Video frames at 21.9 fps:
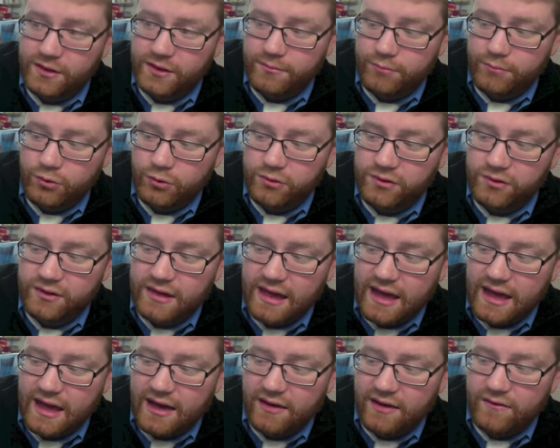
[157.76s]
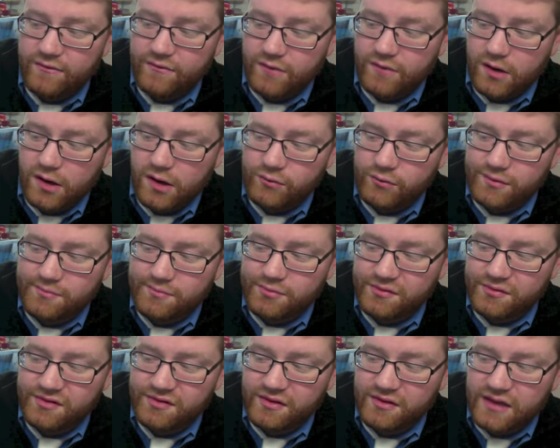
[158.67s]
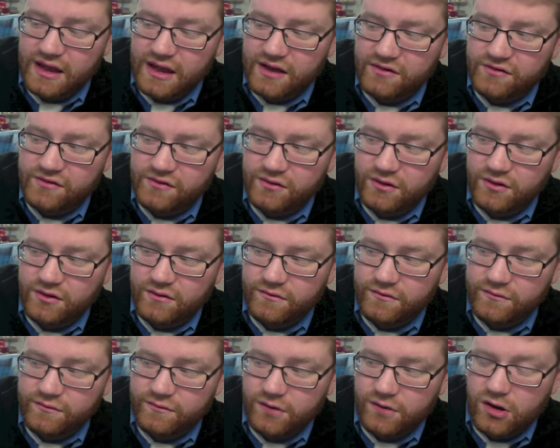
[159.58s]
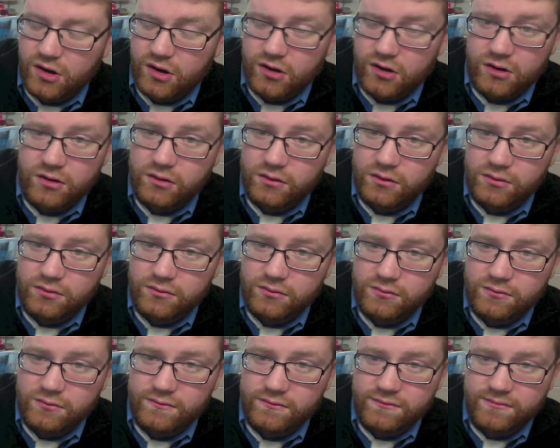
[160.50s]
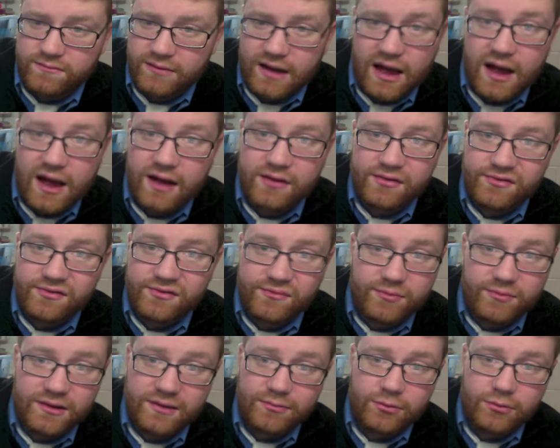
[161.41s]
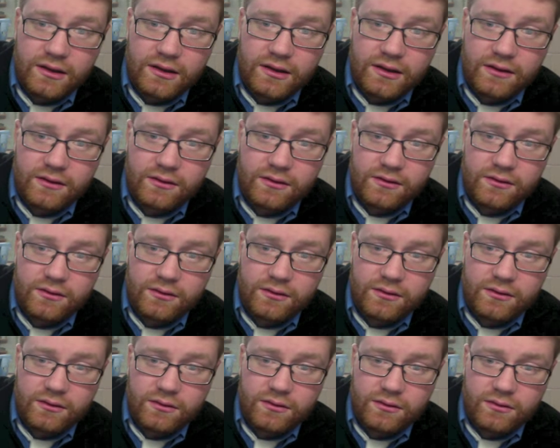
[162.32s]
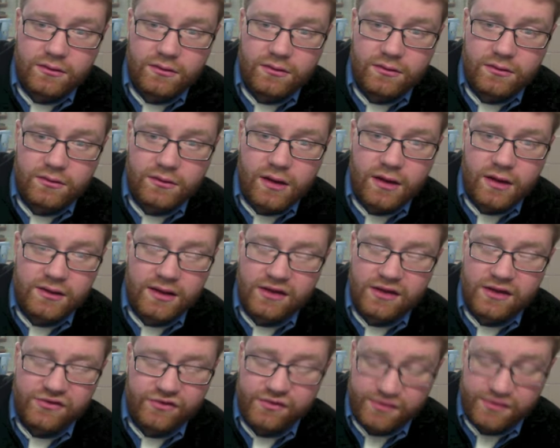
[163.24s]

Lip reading: important to have a representation of all kinds of people in a nation's